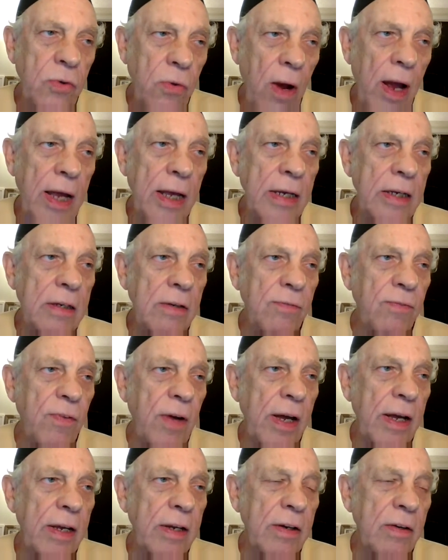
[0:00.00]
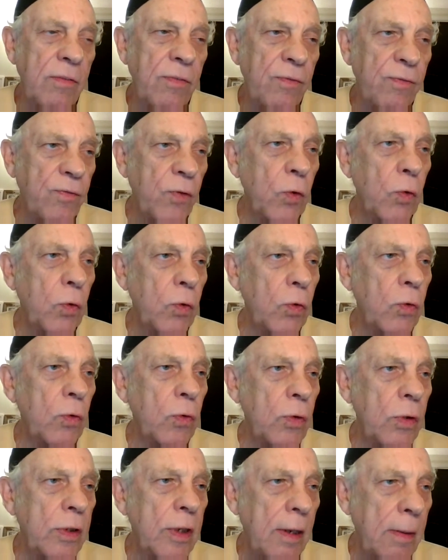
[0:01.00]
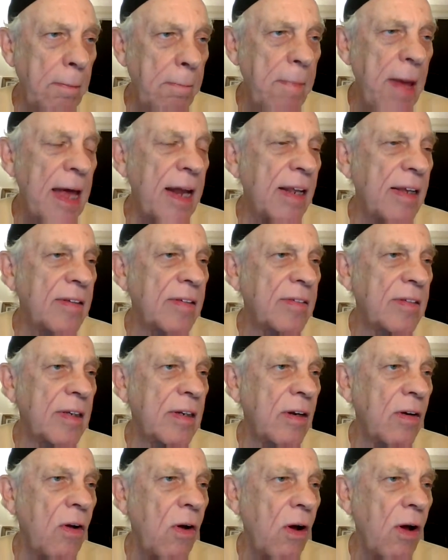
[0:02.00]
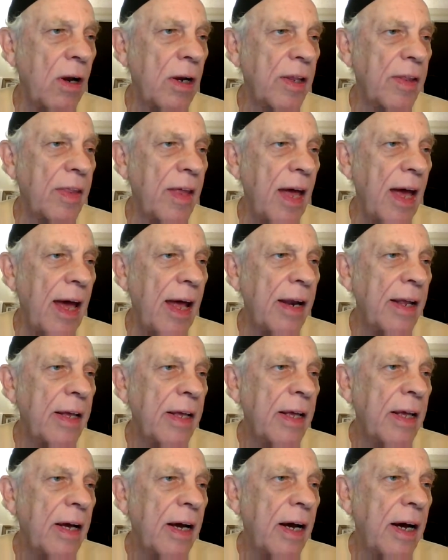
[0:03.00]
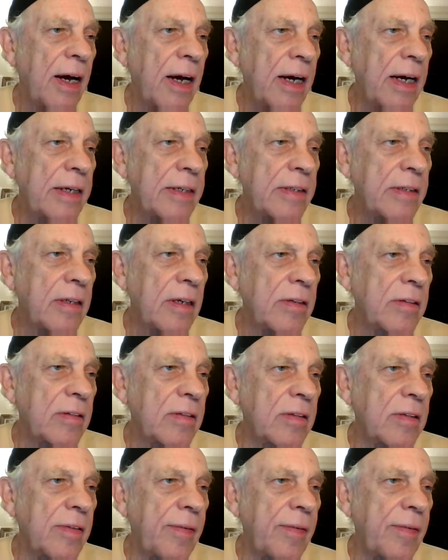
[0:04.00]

trying to find food, medicine, and all of that uh, does,